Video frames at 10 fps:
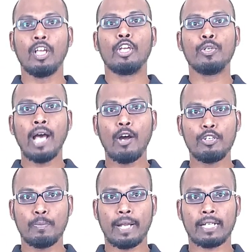You have
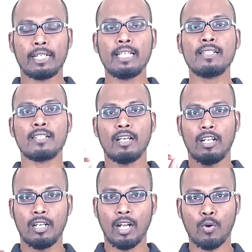to practice
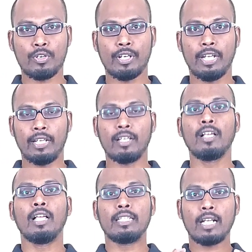loud reading.
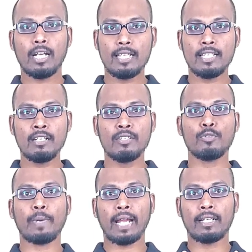The reason
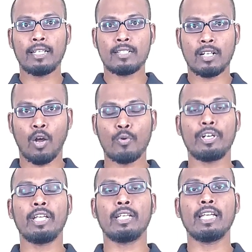to practice loud
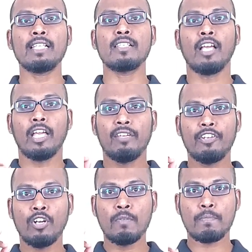reading is if you
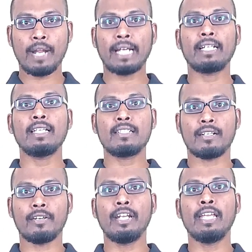don't practice
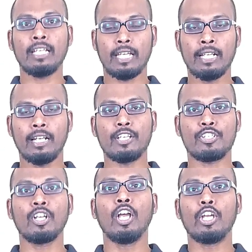reading
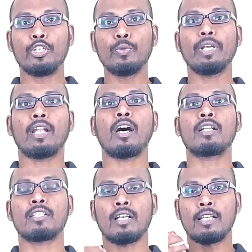English, you
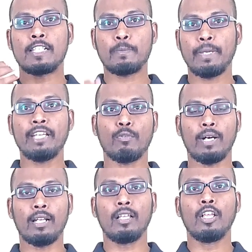cannot speak
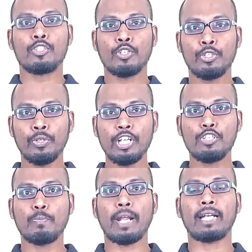well. So you need
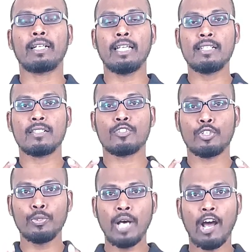to practice. So
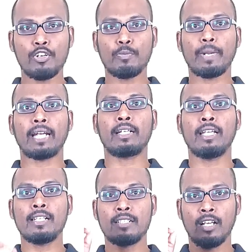you have to
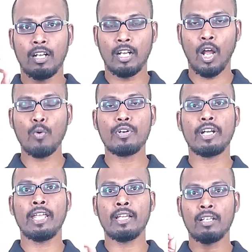practice loud
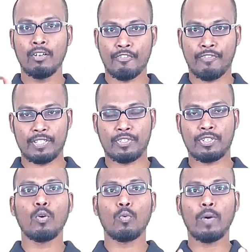reading
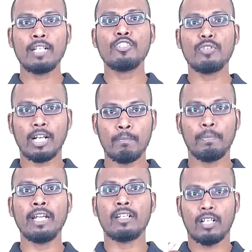first. Once you
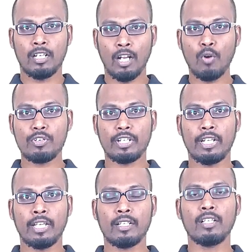complete loud
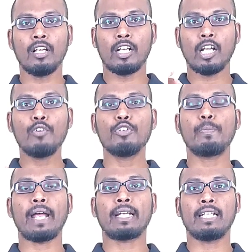reading, now you
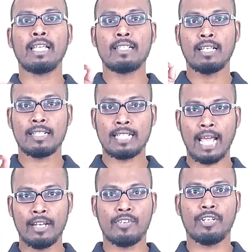practice
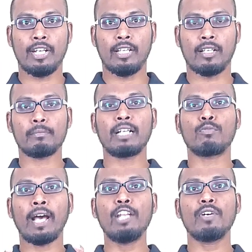silent reading. But
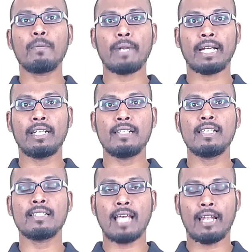while you are
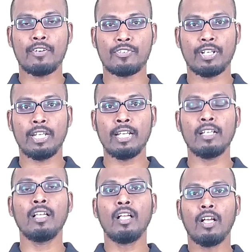practicing silent
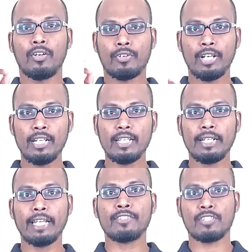reading, read the
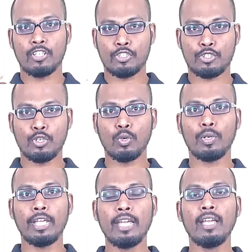text
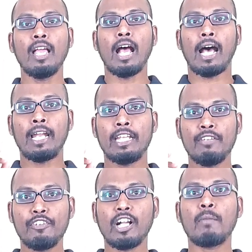slowly, and
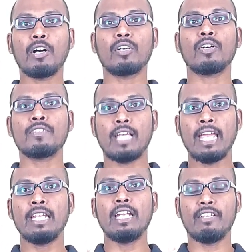if you come across
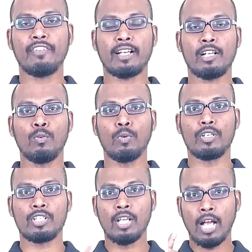any difficult
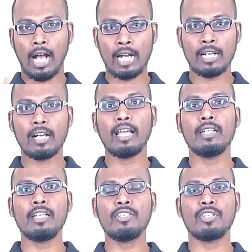words,
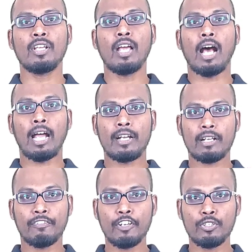underline it and
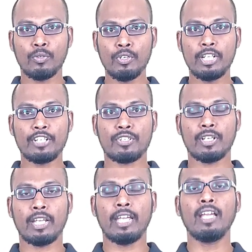refer to good
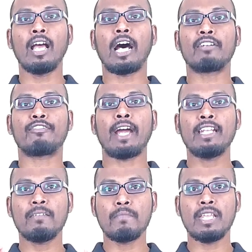dictionary and
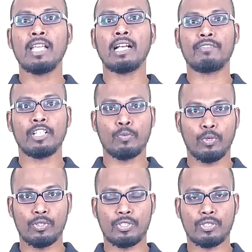find the meaning of that
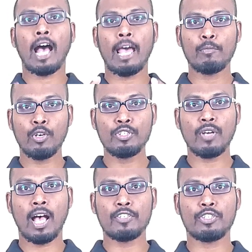word. I am going
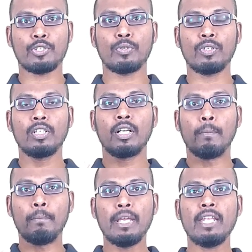to ask you
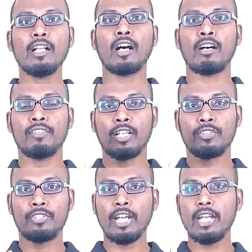meaning of
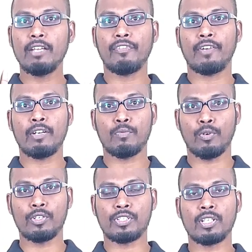3 different
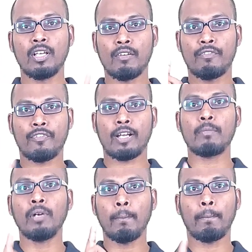words
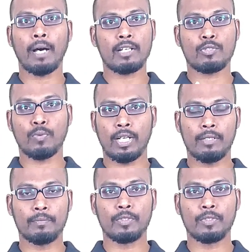from part 1.